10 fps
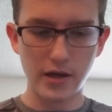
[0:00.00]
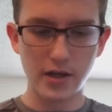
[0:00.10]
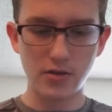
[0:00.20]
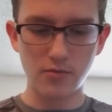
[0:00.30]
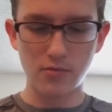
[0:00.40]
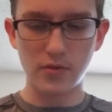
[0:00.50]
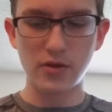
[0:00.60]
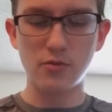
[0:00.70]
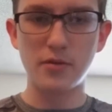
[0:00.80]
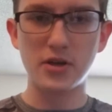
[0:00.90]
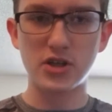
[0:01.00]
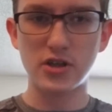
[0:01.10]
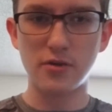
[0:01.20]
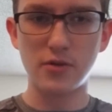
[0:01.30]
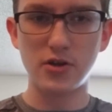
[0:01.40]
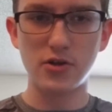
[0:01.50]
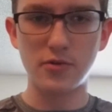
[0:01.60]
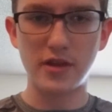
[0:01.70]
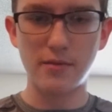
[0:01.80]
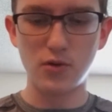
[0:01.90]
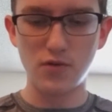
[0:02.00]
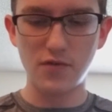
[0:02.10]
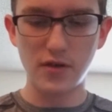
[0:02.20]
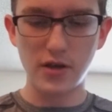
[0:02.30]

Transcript: And you want to make sure that when you're doing that move,